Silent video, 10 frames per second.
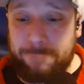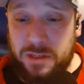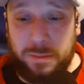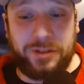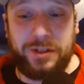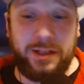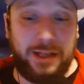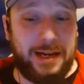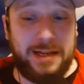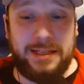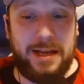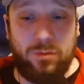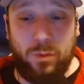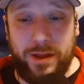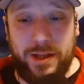Especially, like I
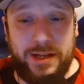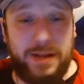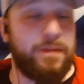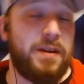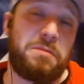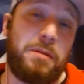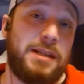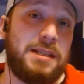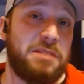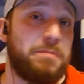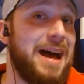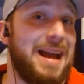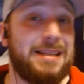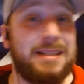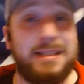said, when the defense plays as
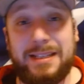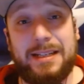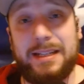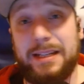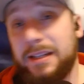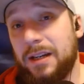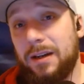bad as it did